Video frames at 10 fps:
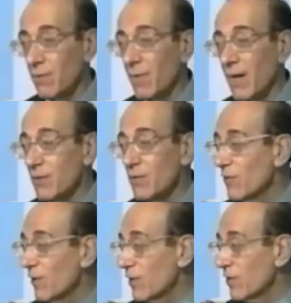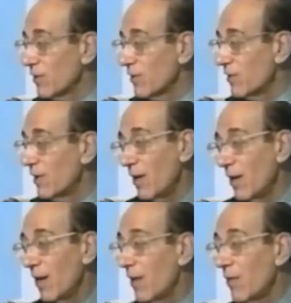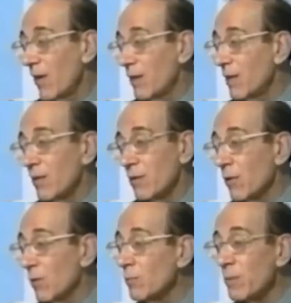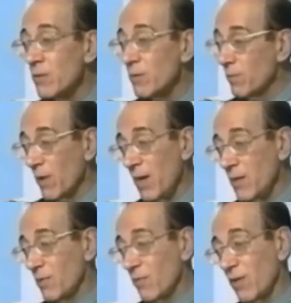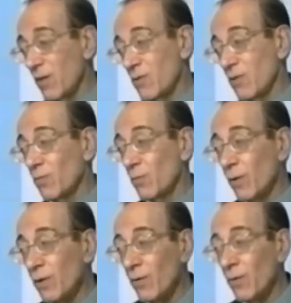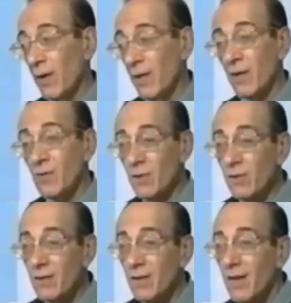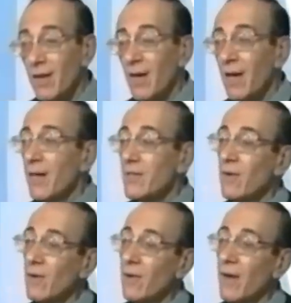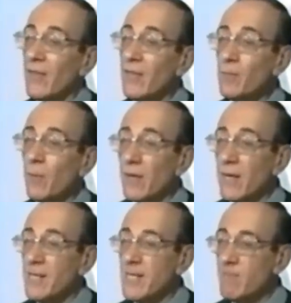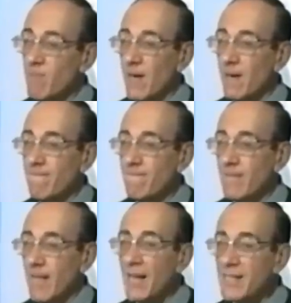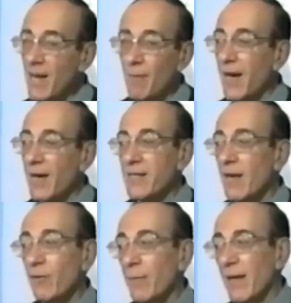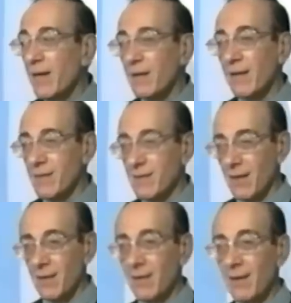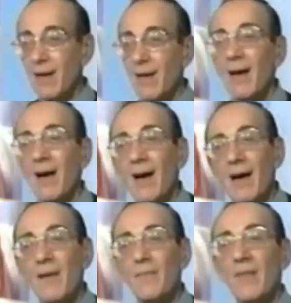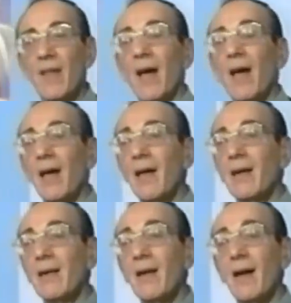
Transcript: my instructions, then don't be surprised if things don't work the way they should. So at this point, I said, well, last time I asked everybody under the sun, um, and